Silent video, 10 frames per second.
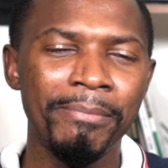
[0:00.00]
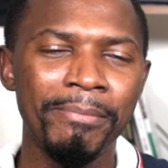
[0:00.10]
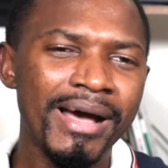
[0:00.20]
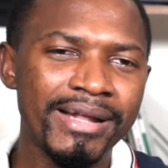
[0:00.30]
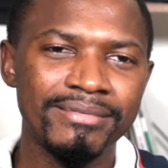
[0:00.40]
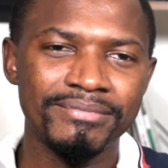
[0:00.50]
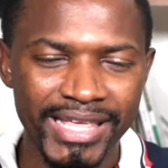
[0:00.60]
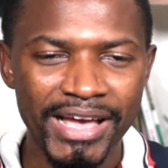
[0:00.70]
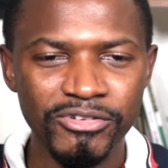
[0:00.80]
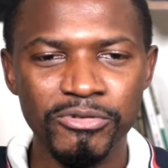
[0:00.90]
But
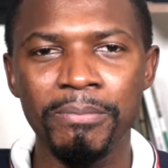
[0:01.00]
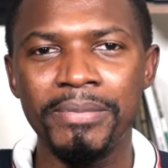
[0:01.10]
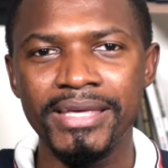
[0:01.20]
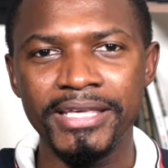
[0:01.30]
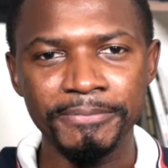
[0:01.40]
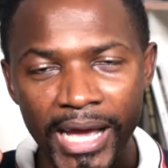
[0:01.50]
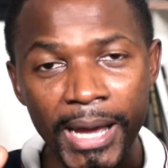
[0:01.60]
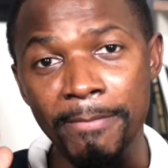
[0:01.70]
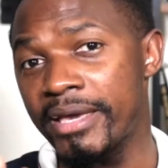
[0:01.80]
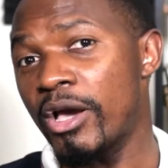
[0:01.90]
there have to be
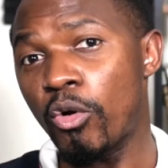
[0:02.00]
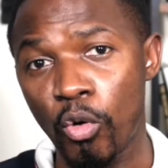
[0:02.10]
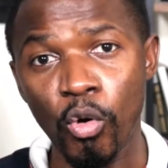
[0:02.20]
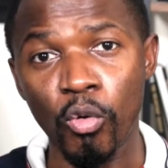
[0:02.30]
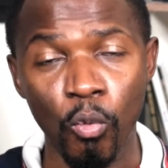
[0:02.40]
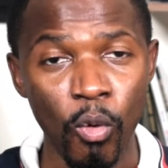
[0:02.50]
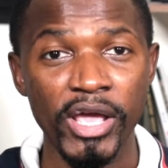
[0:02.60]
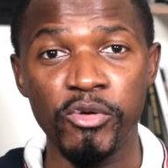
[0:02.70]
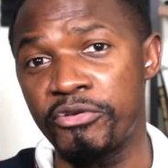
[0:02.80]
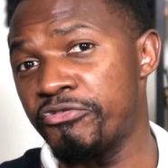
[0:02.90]
a bigger goal why
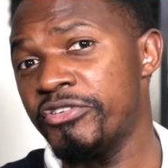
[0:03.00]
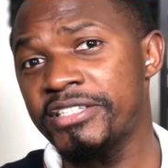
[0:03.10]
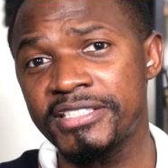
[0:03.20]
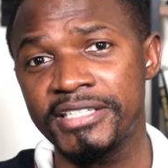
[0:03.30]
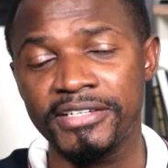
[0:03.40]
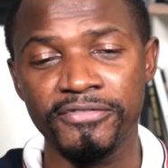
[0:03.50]
you're investing.